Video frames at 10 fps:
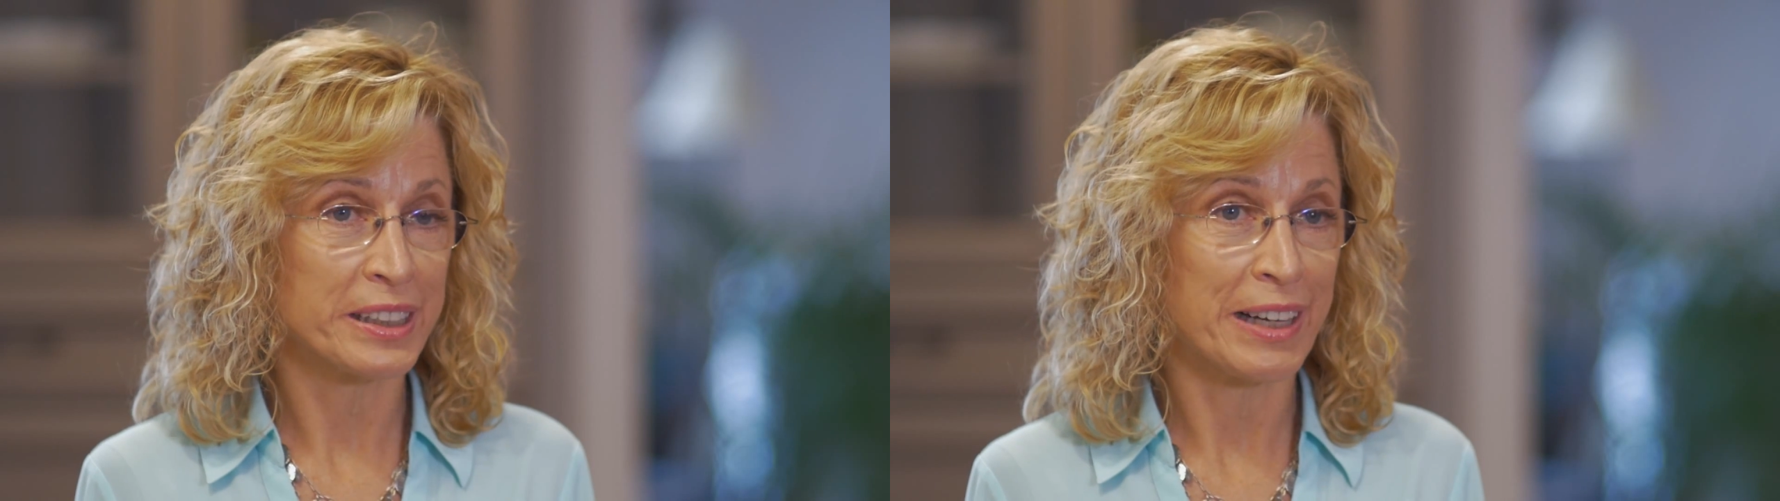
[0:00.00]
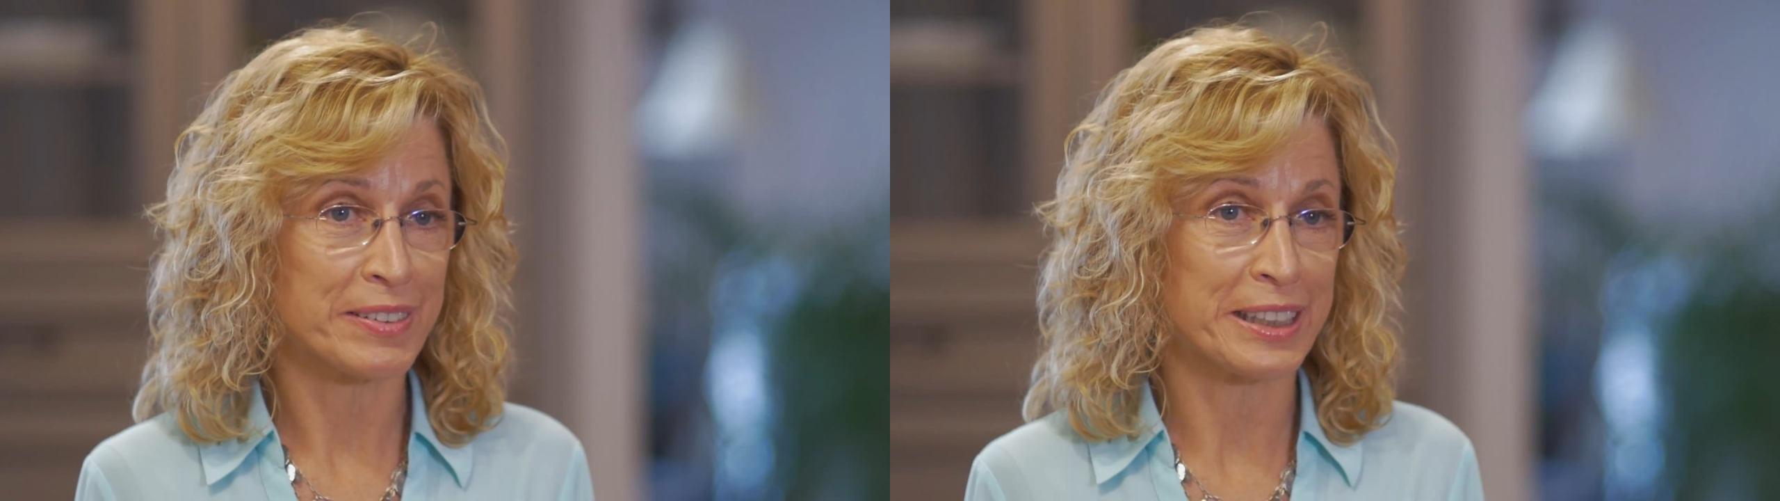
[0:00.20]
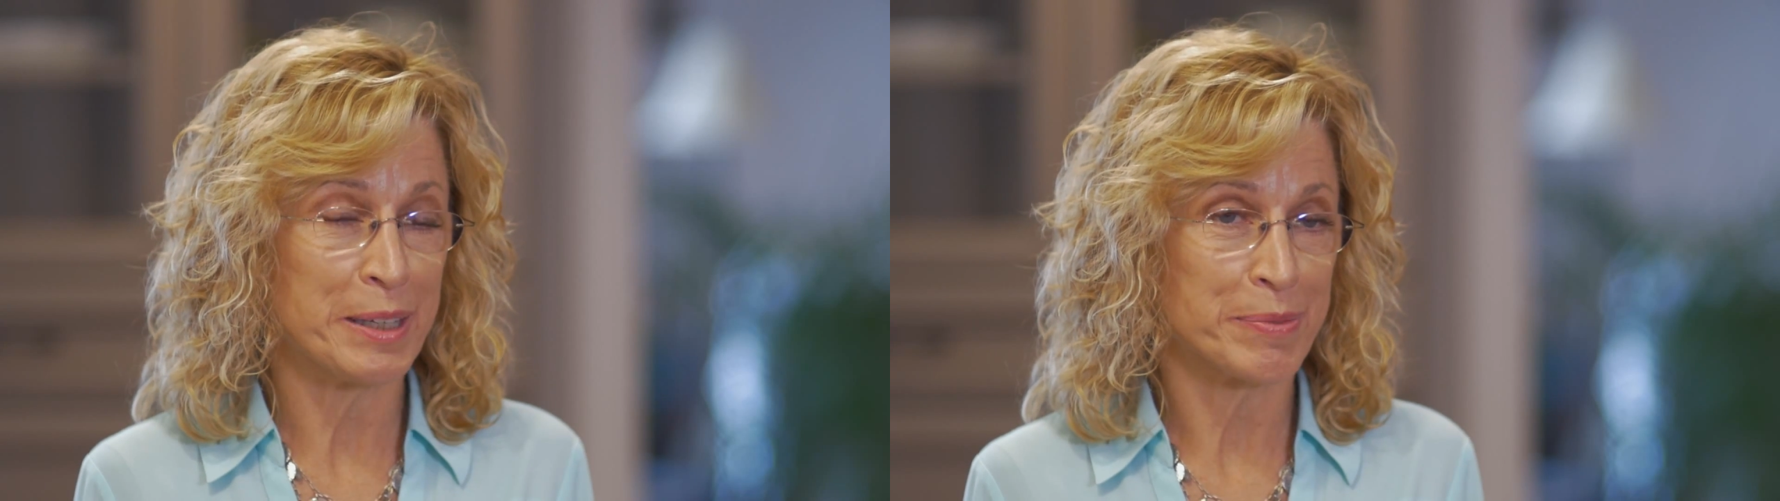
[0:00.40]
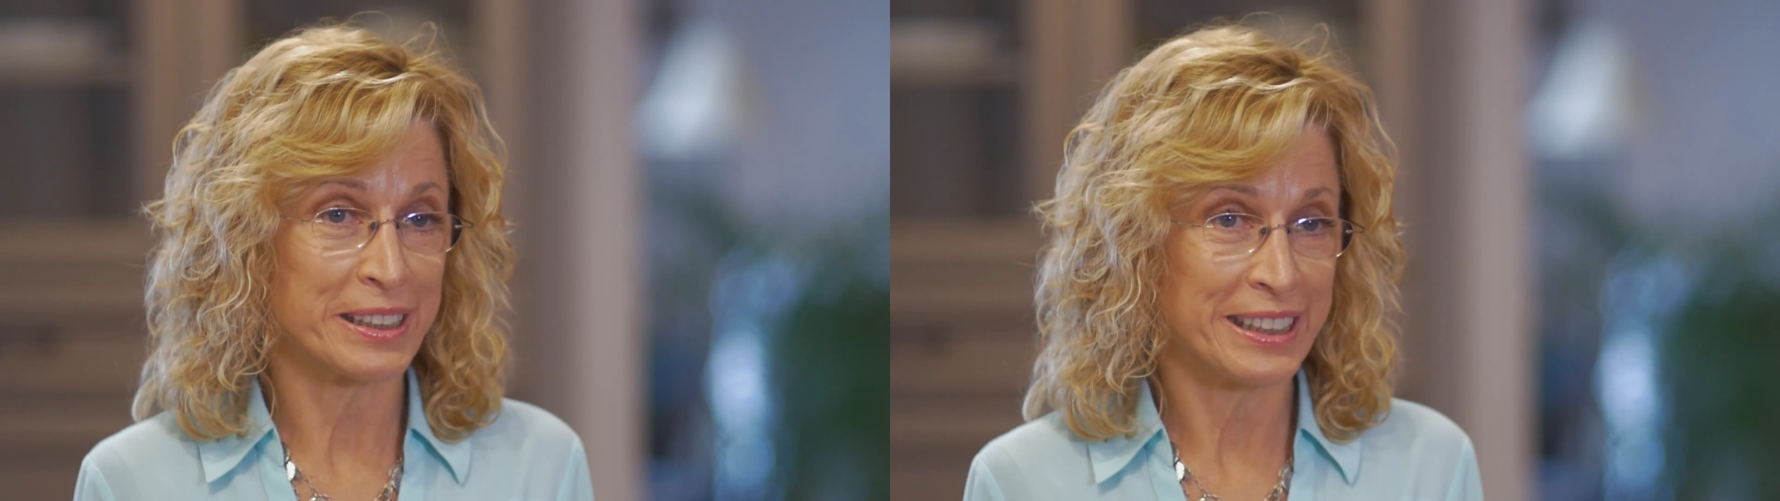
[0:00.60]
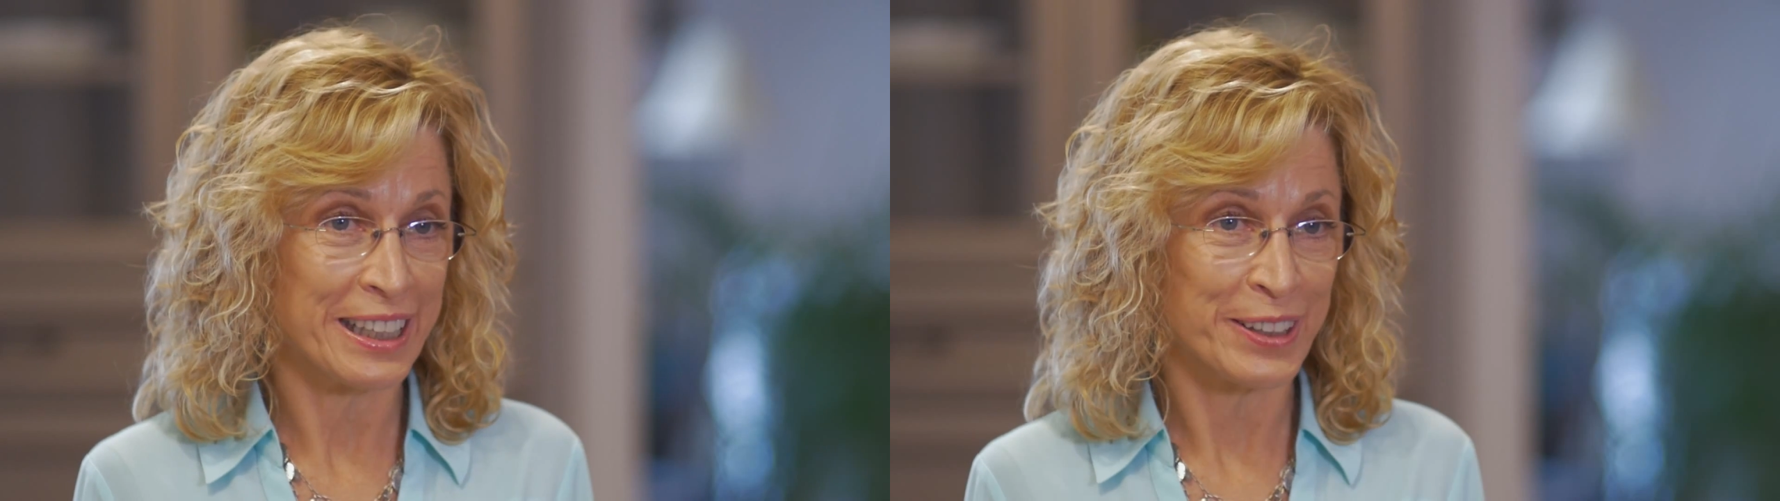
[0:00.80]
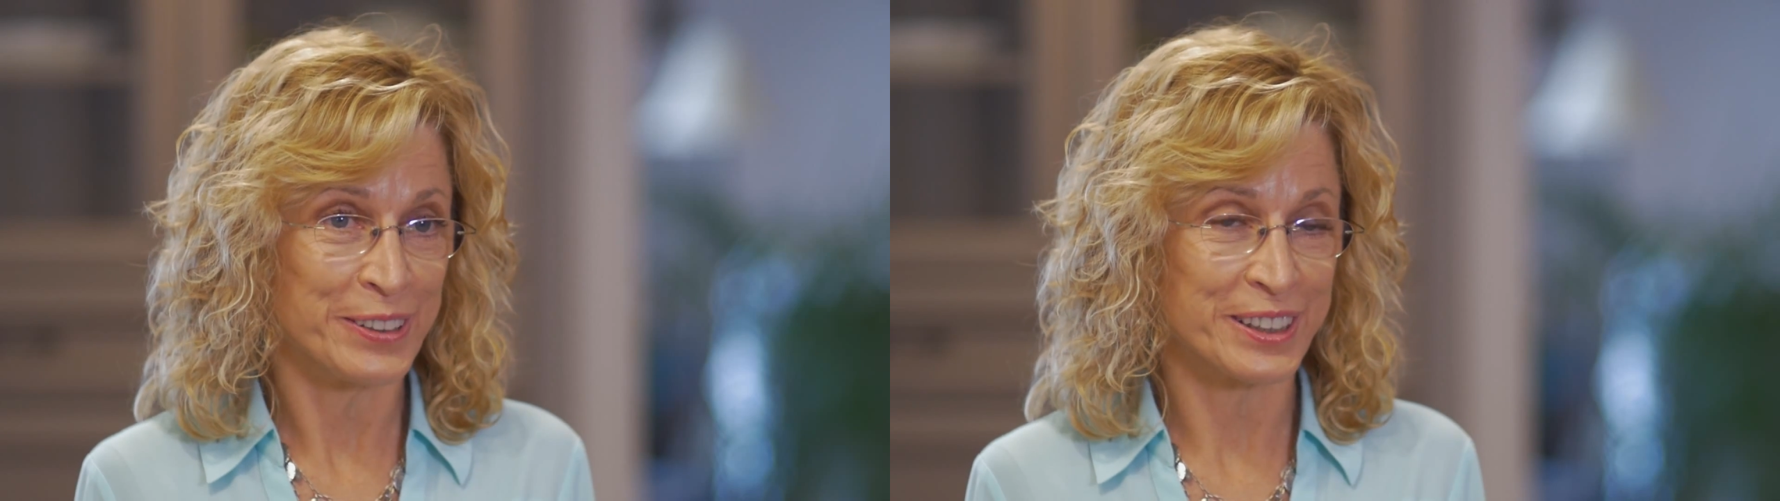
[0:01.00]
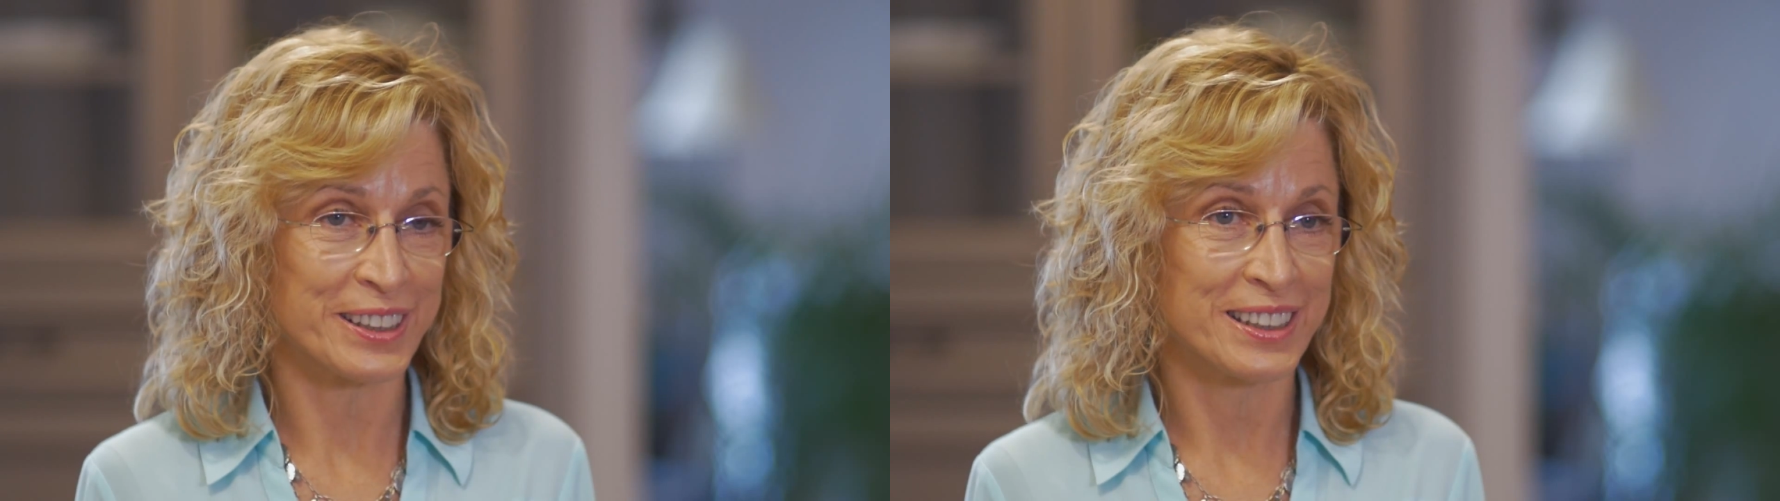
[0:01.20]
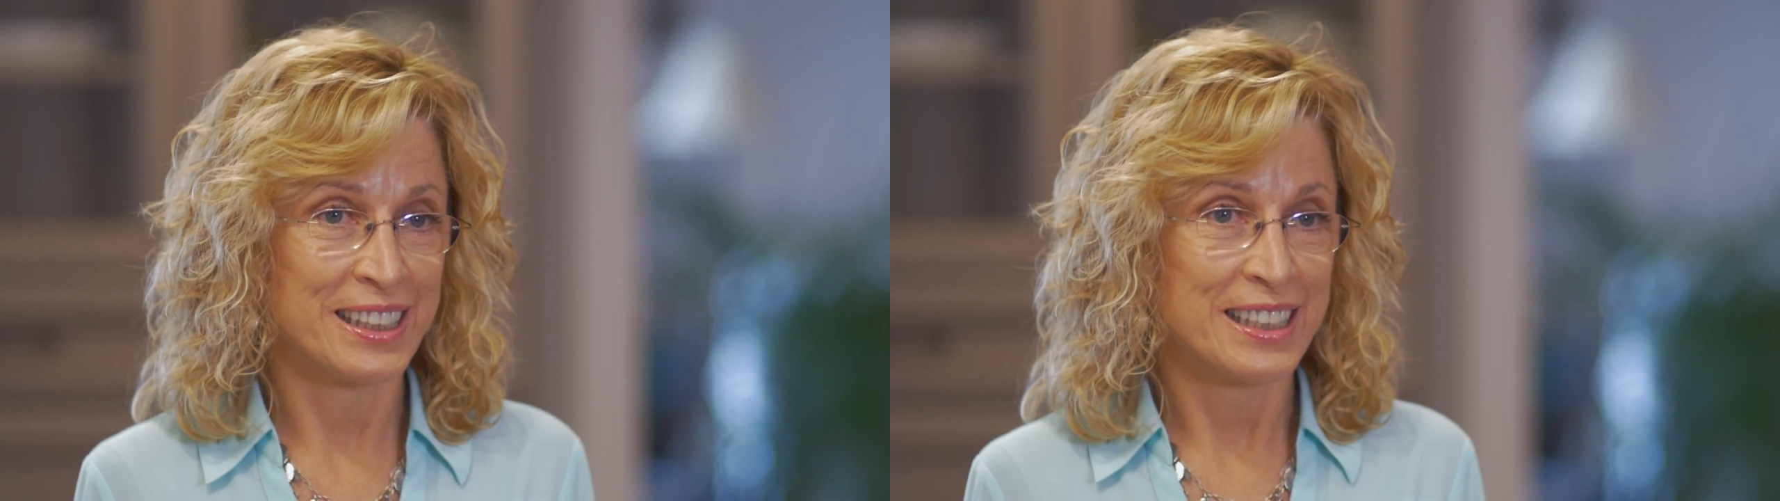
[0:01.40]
have to keep our teeth longer.